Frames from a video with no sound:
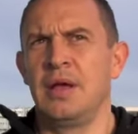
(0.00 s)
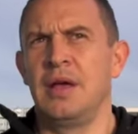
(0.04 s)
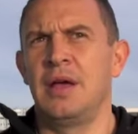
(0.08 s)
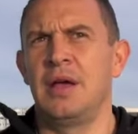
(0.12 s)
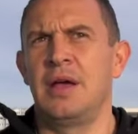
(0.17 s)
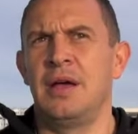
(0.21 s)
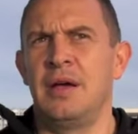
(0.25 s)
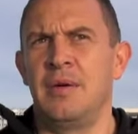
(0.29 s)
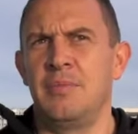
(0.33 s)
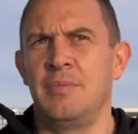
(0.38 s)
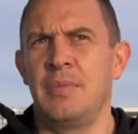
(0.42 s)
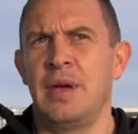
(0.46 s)

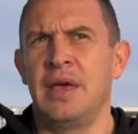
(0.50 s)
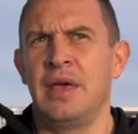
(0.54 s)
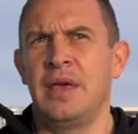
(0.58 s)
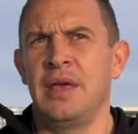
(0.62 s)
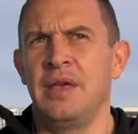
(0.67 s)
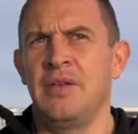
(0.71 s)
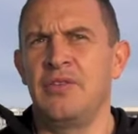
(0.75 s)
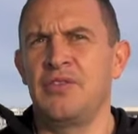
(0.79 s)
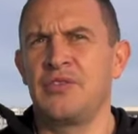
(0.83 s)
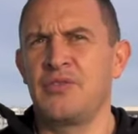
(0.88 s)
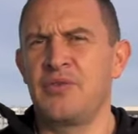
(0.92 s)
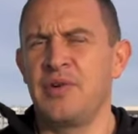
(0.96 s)
uh,
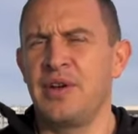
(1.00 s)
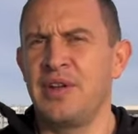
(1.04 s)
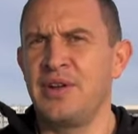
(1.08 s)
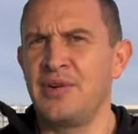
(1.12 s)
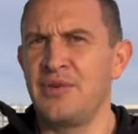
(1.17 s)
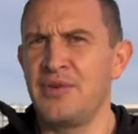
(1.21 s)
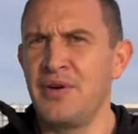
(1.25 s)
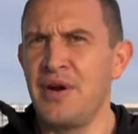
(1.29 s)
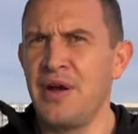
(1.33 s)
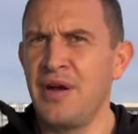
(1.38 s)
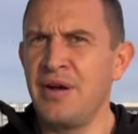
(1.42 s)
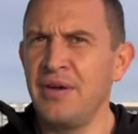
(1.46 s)
making it three in
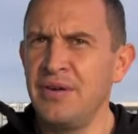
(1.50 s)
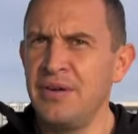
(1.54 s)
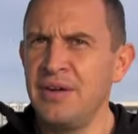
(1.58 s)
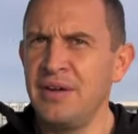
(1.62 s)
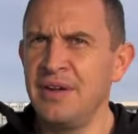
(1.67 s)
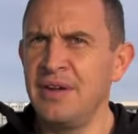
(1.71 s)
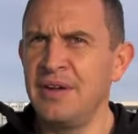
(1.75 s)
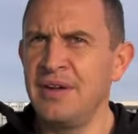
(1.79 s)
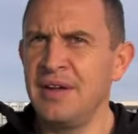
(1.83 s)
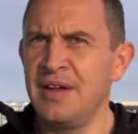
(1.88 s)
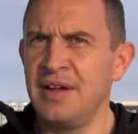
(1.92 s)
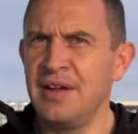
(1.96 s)
a row.
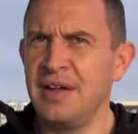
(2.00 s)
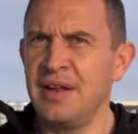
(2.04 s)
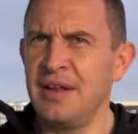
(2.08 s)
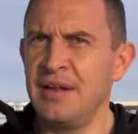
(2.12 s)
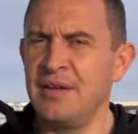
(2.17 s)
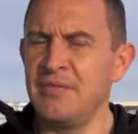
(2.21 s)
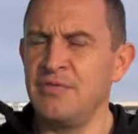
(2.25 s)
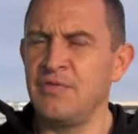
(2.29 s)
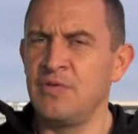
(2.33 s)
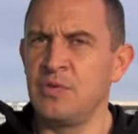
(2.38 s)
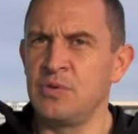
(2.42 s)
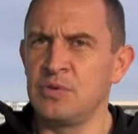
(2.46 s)
And
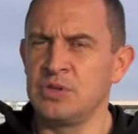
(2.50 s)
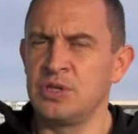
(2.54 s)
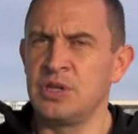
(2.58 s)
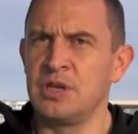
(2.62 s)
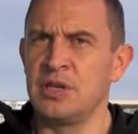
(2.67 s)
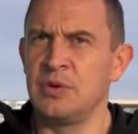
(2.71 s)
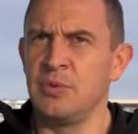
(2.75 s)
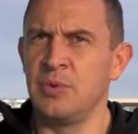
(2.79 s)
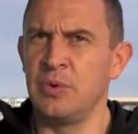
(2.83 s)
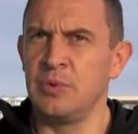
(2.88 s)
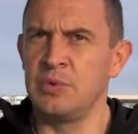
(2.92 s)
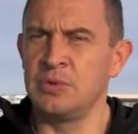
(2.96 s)

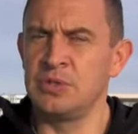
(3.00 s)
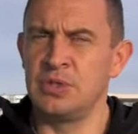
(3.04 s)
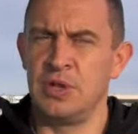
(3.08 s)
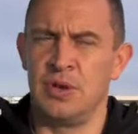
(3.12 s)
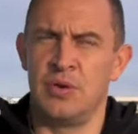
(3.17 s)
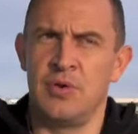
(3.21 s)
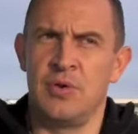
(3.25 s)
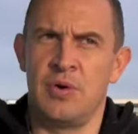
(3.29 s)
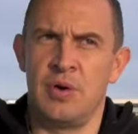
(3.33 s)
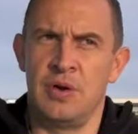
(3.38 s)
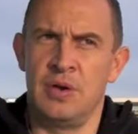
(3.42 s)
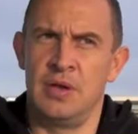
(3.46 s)
unfortunately, we were
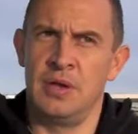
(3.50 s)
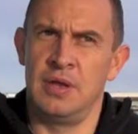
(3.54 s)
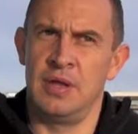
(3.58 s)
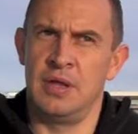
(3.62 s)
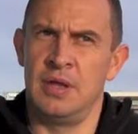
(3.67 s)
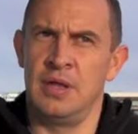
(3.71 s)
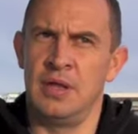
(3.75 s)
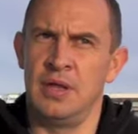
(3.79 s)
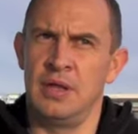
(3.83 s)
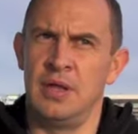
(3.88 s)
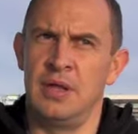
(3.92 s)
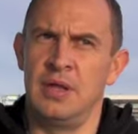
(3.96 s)
denied in the,
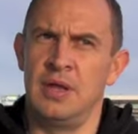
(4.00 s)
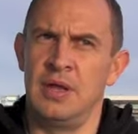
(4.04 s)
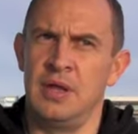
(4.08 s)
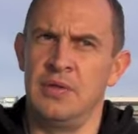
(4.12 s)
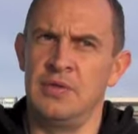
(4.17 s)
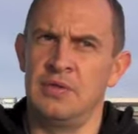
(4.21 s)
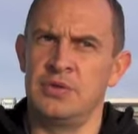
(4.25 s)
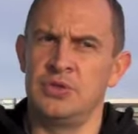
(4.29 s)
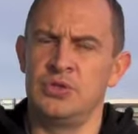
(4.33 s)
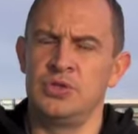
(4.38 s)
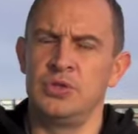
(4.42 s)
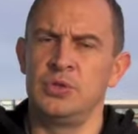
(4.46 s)

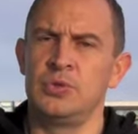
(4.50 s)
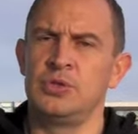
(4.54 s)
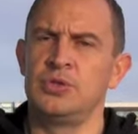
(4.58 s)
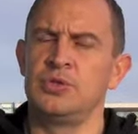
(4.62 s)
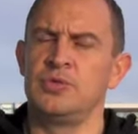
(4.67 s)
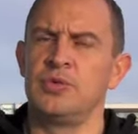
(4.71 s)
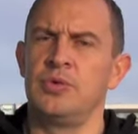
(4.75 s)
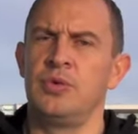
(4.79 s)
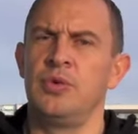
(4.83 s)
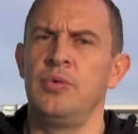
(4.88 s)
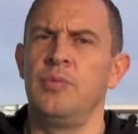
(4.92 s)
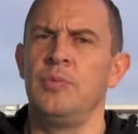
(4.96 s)
in the
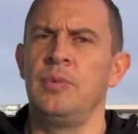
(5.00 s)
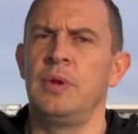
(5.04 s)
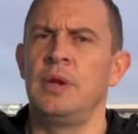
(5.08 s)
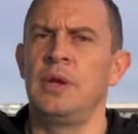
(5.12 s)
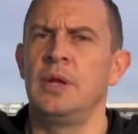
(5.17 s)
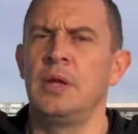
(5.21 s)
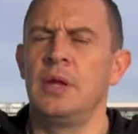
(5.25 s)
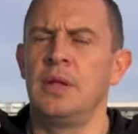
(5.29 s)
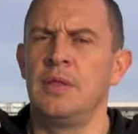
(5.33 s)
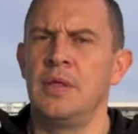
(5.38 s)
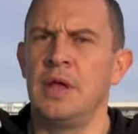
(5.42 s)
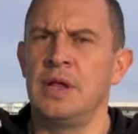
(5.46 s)
stewards' room, but
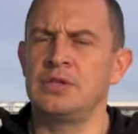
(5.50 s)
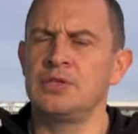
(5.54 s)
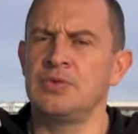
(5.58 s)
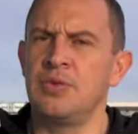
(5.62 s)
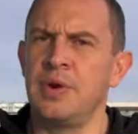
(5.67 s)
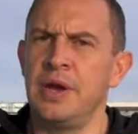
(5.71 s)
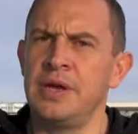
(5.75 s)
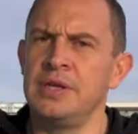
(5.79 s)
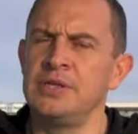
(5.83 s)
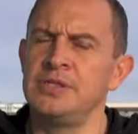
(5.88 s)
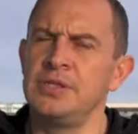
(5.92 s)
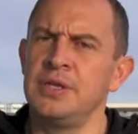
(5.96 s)
that's
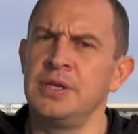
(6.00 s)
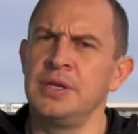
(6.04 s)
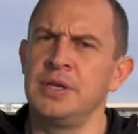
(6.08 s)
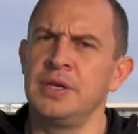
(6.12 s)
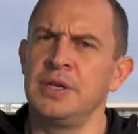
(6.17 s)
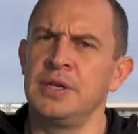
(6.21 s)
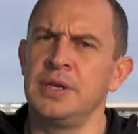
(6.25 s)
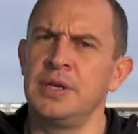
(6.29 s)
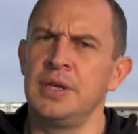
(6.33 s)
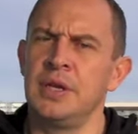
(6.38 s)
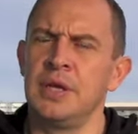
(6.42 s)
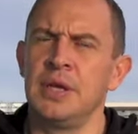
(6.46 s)
racing,
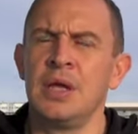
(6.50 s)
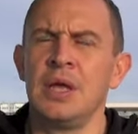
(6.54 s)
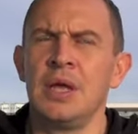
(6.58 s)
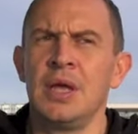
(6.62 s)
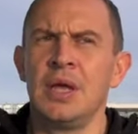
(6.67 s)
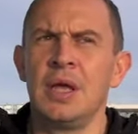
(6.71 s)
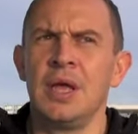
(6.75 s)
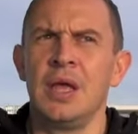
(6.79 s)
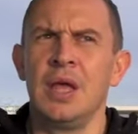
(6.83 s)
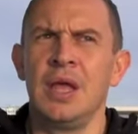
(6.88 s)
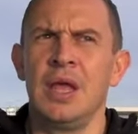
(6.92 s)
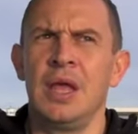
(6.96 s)

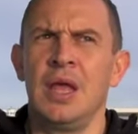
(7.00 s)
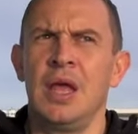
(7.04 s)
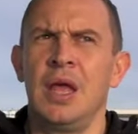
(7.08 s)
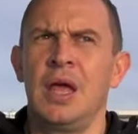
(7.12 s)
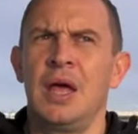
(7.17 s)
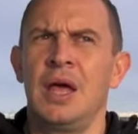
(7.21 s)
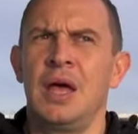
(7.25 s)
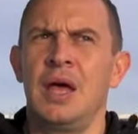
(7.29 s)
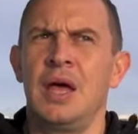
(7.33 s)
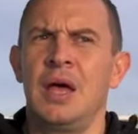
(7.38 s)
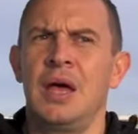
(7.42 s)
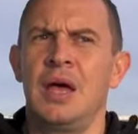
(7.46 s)

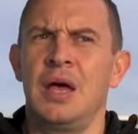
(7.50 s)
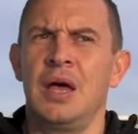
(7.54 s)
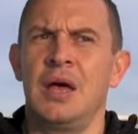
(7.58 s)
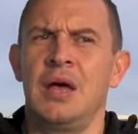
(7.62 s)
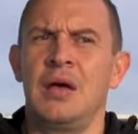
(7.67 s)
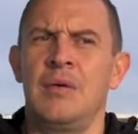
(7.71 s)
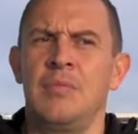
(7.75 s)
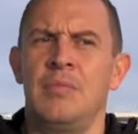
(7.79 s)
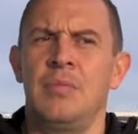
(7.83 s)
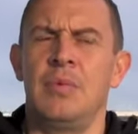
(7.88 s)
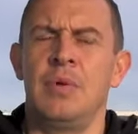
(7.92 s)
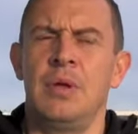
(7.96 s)
and
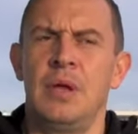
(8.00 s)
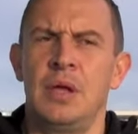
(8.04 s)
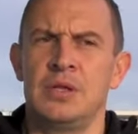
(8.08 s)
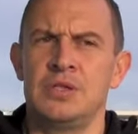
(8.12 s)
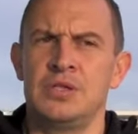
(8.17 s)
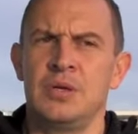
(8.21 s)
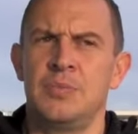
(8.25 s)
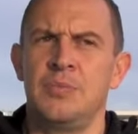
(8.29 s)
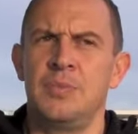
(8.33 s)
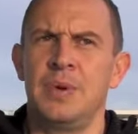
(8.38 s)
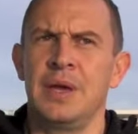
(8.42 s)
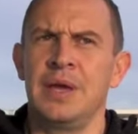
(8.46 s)
um,
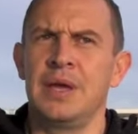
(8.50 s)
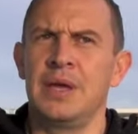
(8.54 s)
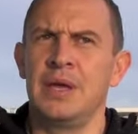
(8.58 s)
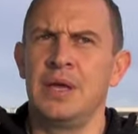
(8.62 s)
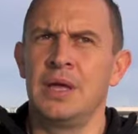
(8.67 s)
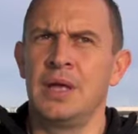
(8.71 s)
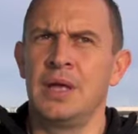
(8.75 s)
it's a big